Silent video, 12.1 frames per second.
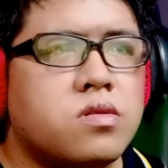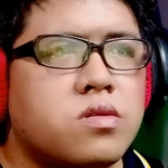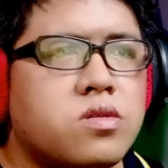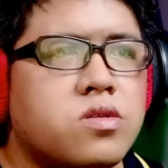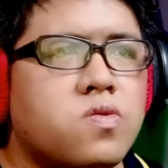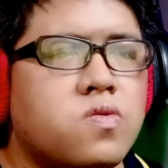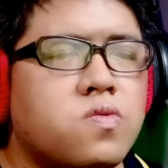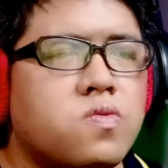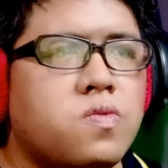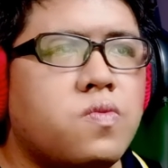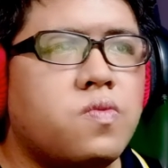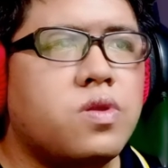So
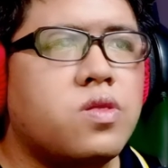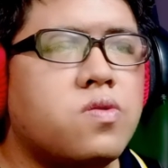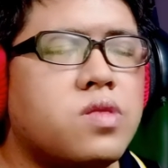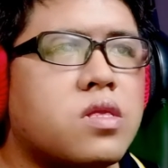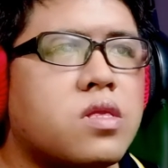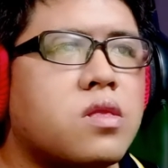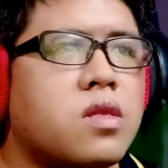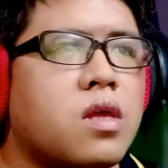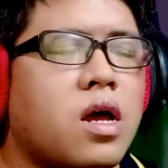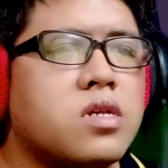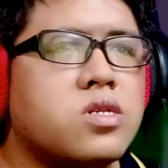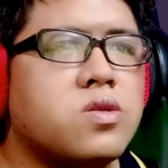we know that
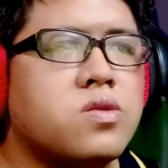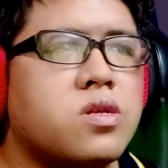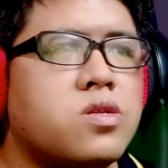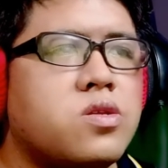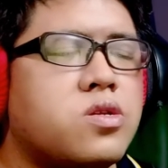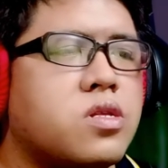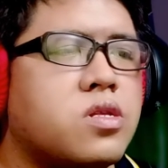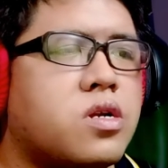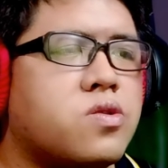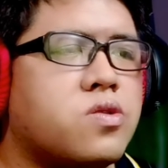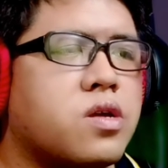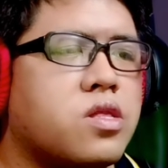Haseul and Yeojin are
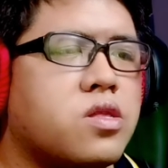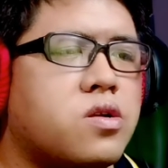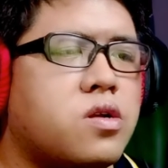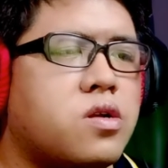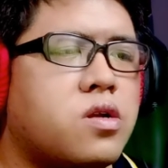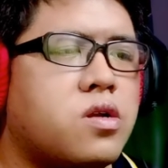together